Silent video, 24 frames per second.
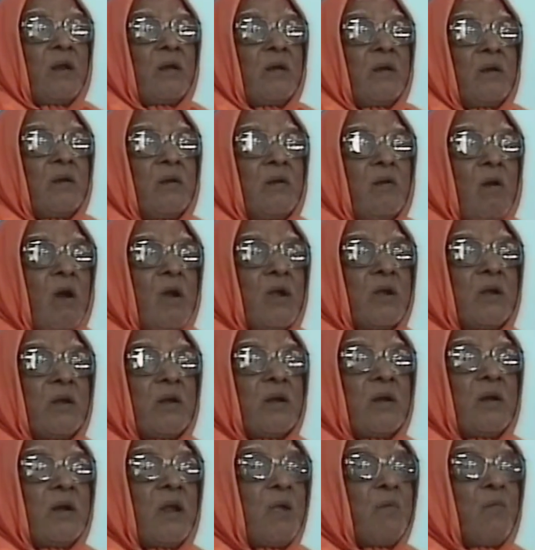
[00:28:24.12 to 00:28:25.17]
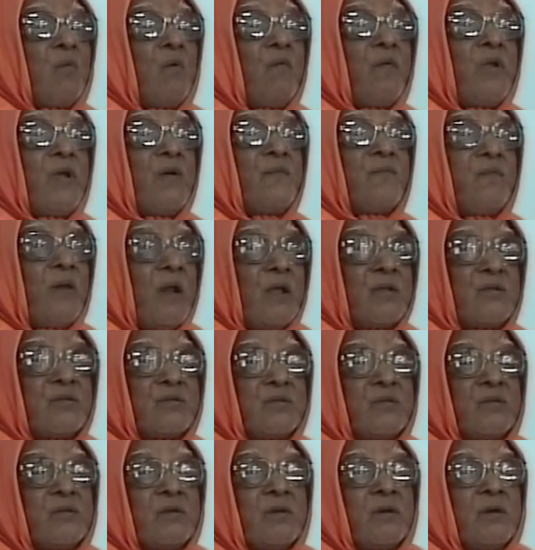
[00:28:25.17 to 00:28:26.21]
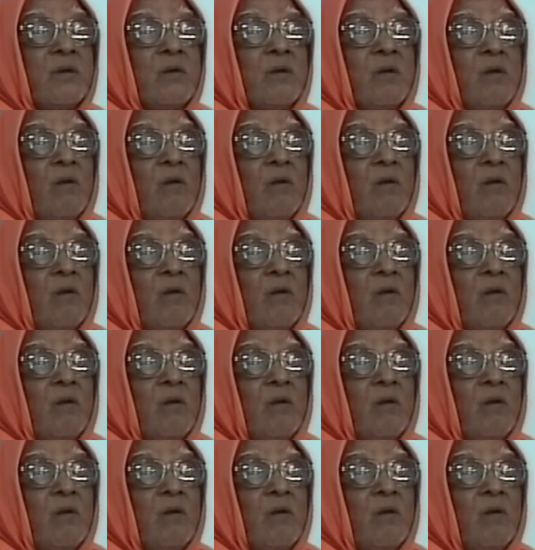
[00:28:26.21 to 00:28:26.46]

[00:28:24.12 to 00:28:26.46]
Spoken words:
are not a moving flux